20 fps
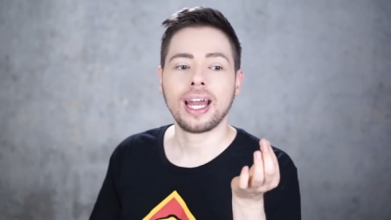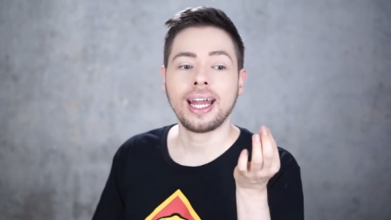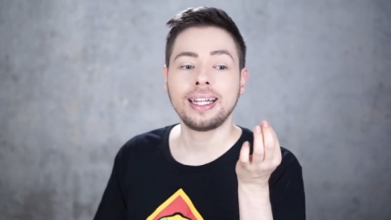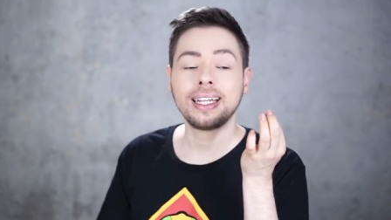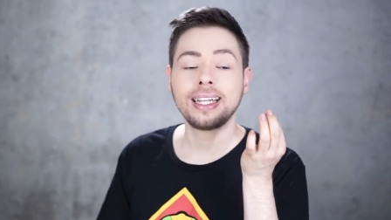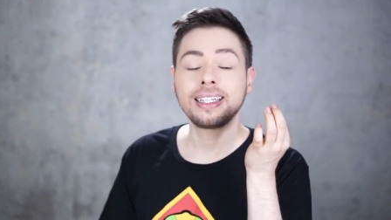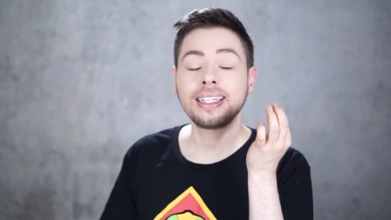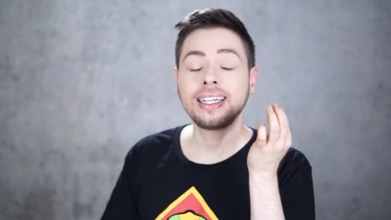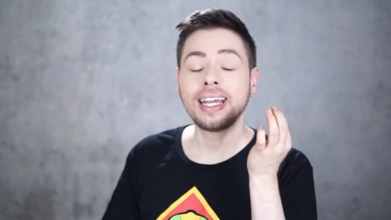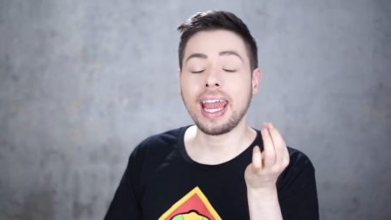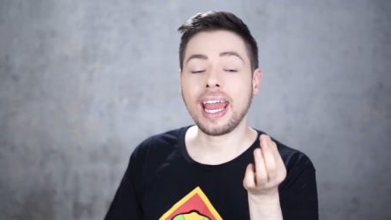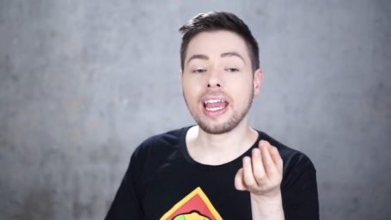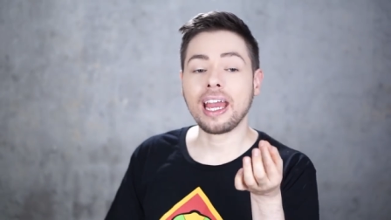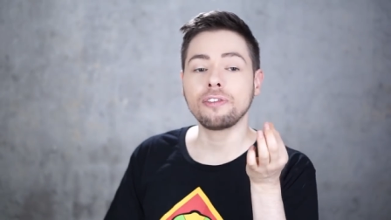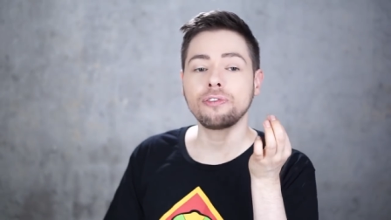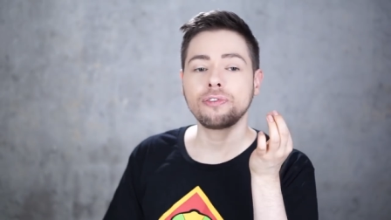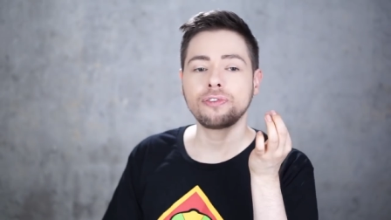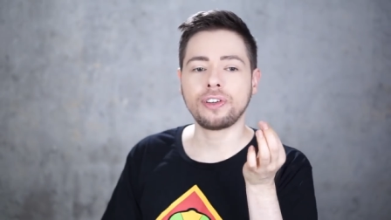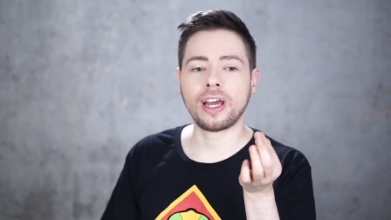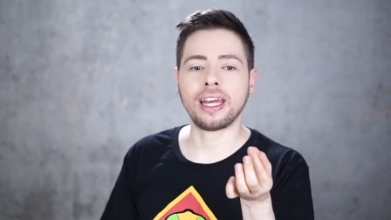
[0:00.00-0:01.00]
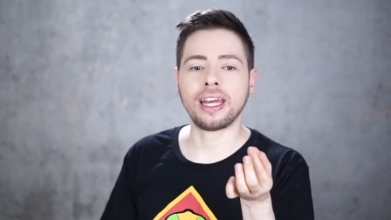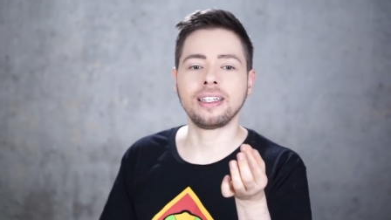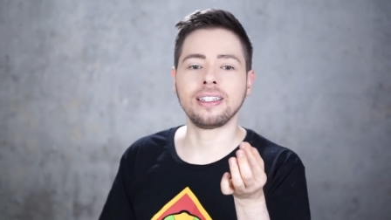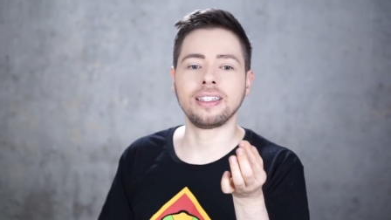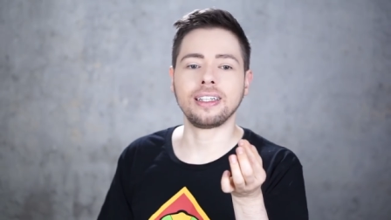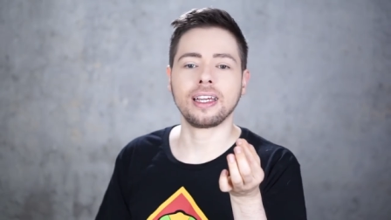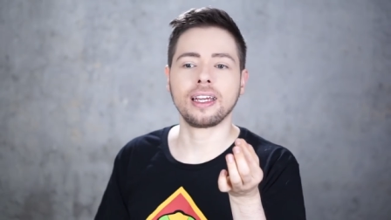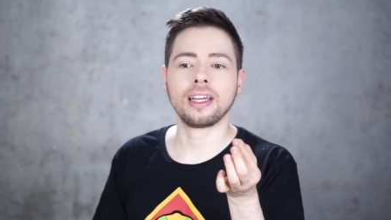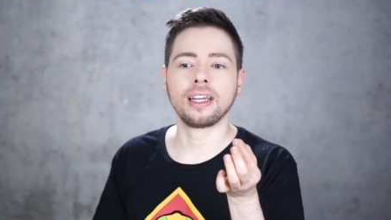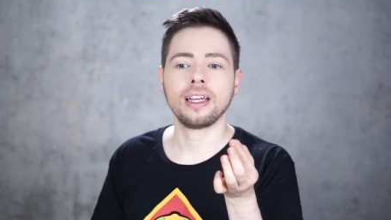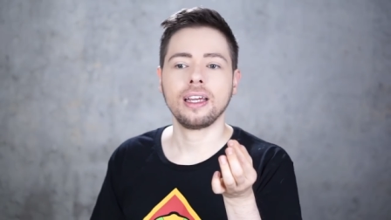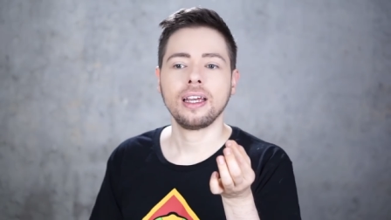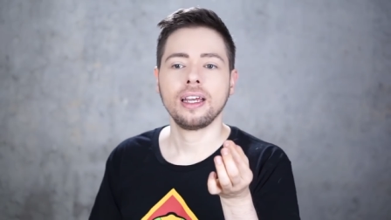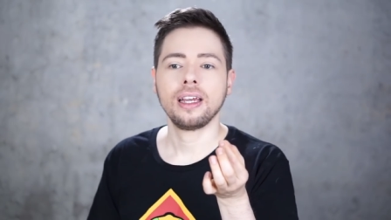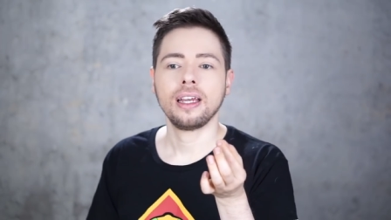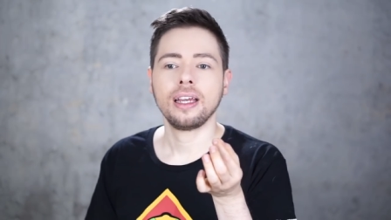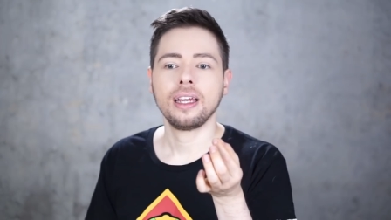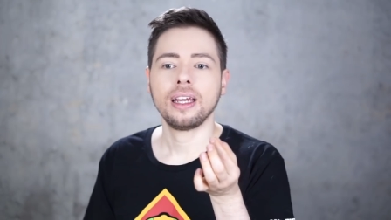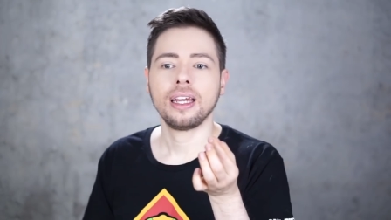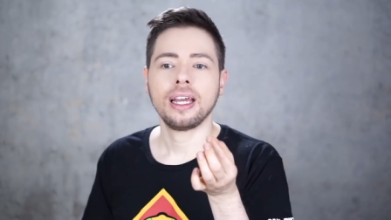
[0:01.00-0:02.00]
and it gave fendi
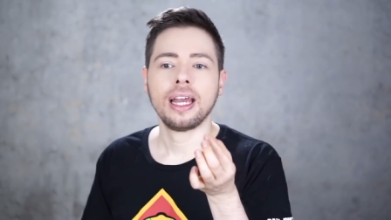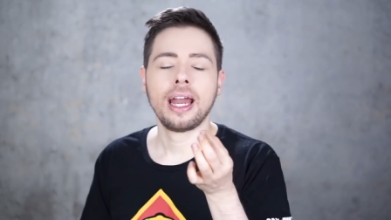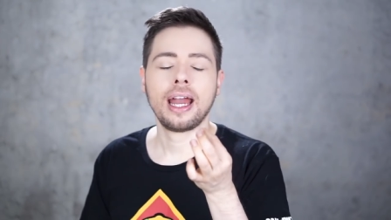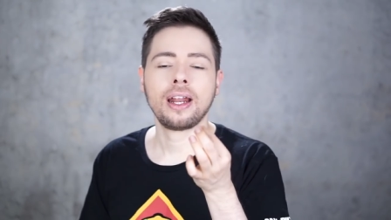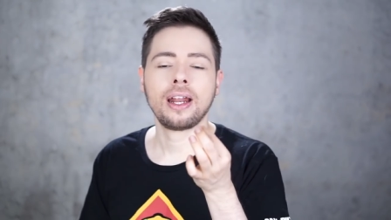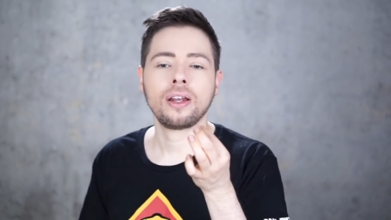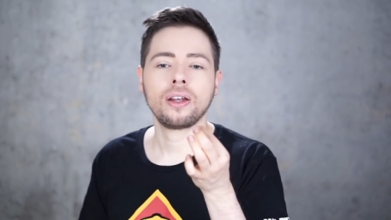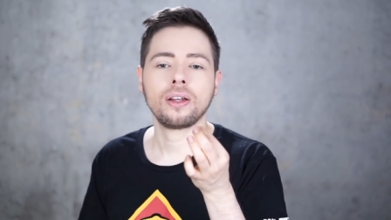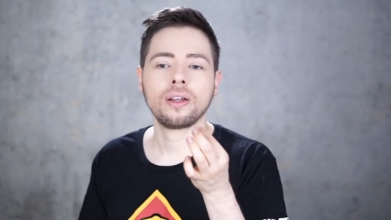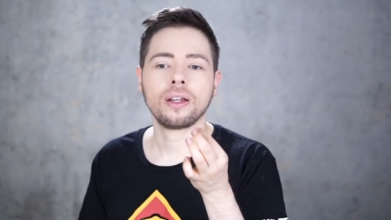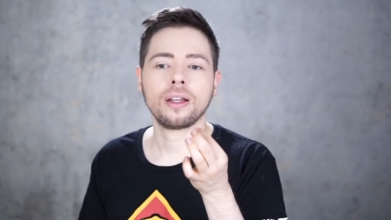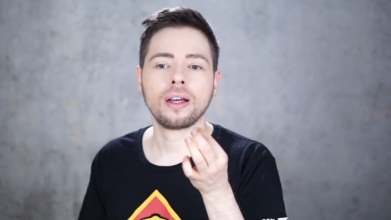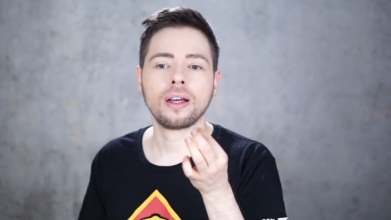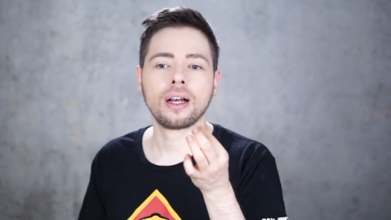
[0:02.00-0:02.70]
an